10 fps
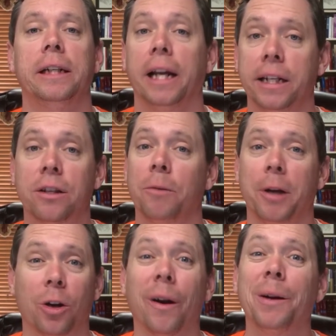and it's going to
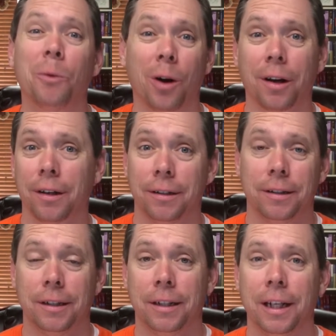be a great work.
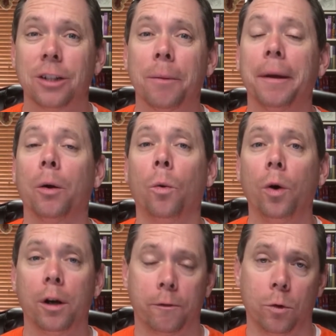It's going to be a
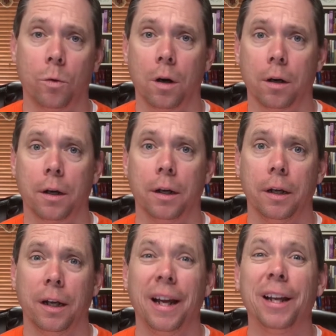wonderful work.
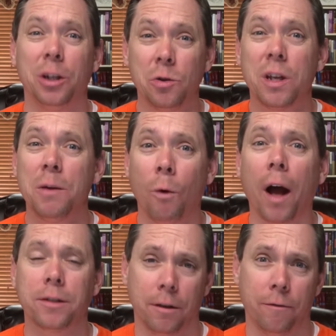And you keep
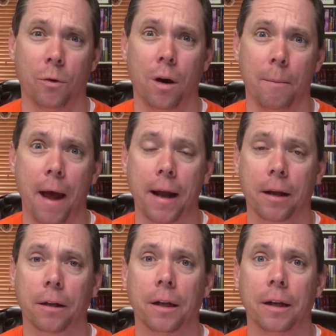watching for it,
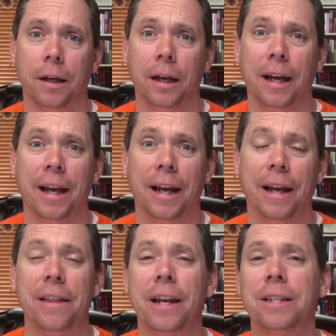Habakkuk.
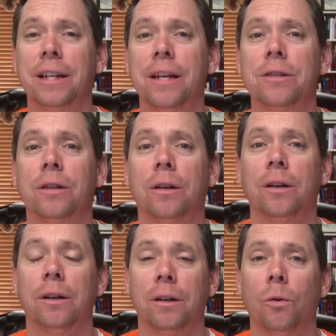And then he says,
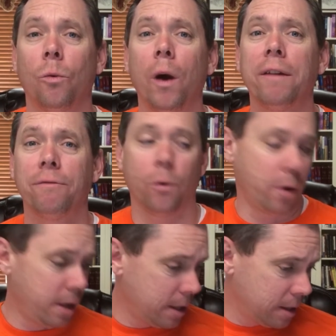wait for
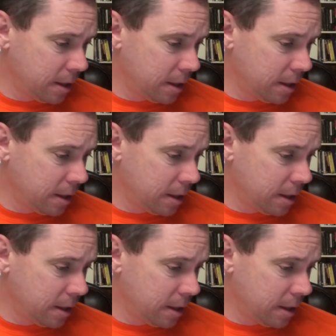it.